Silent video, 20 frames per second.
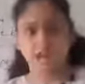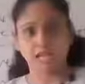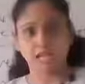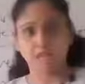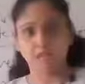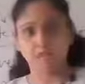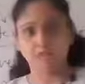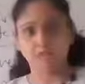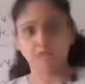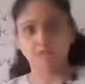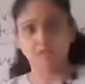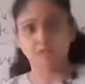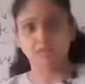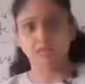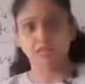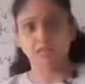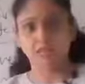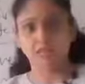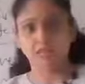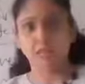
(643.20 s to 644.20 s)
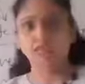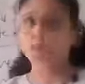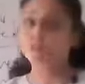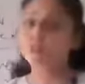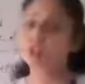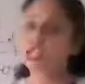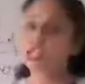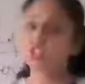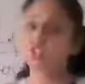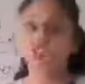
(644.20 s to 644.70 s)
time.
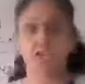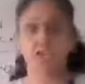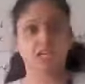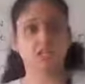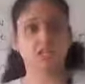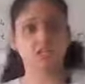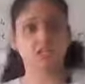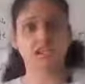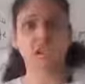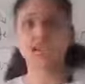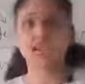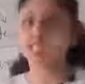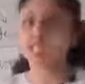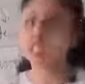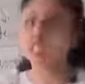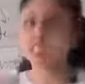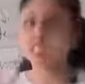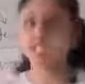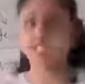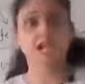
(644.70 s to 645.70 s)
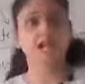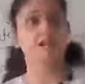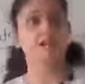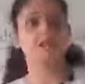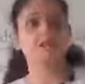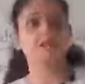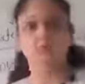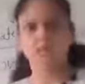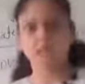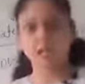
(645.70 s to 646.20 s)
It may change at any
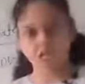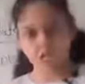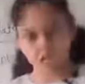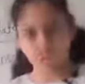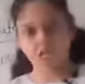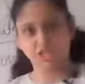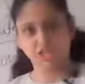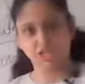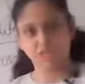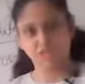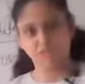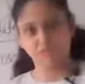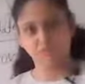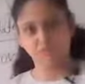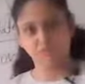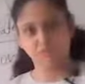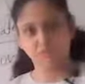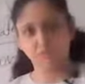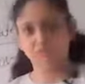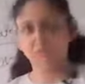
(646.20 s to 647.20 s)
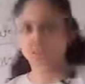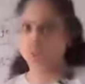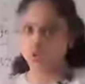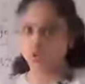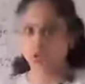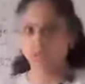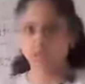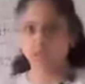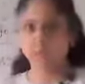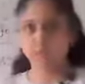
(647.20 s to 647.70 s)
time. It may change.
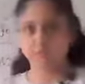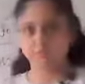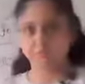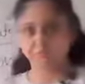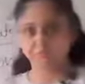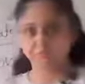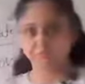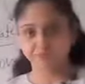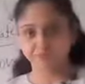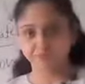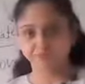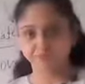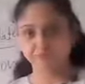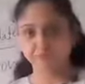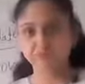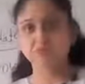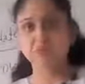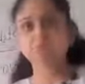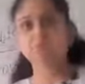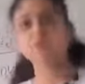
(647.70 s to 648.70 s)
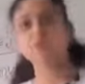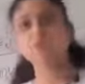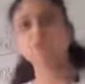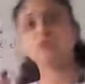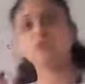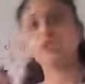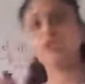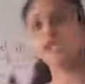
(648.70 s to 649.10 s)
Okay. So